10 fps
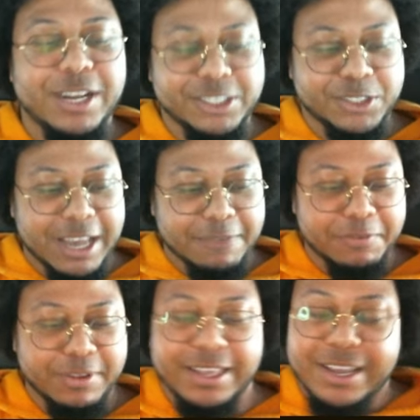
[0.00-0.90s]
I'll just save
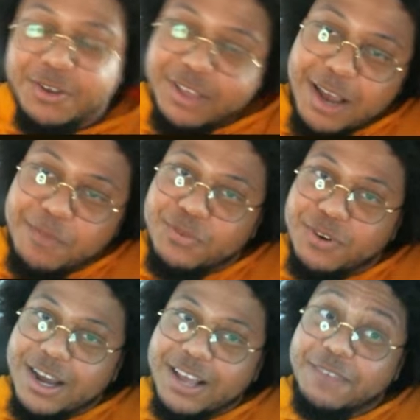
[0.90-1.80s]
everything, all the hype
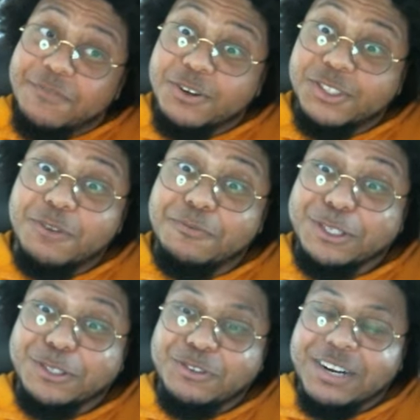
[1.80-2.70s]
for the first
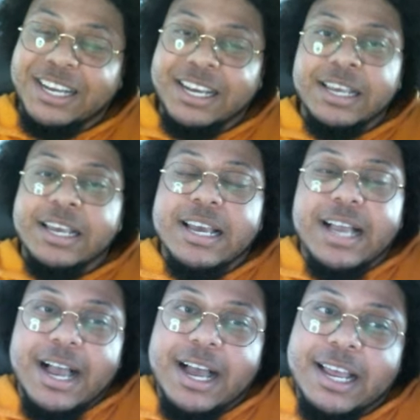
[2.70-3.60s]
official trailer
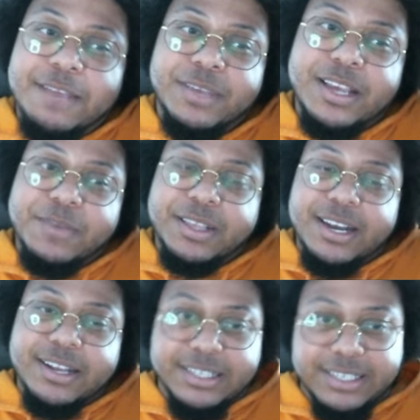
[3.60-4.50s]
coming
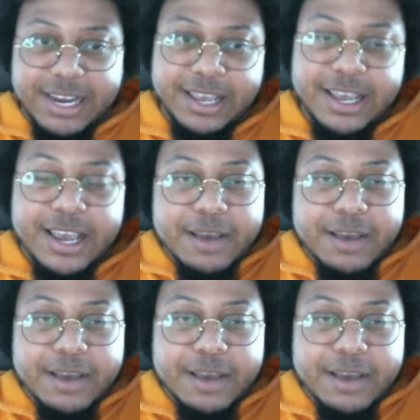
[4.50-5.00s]
later this year.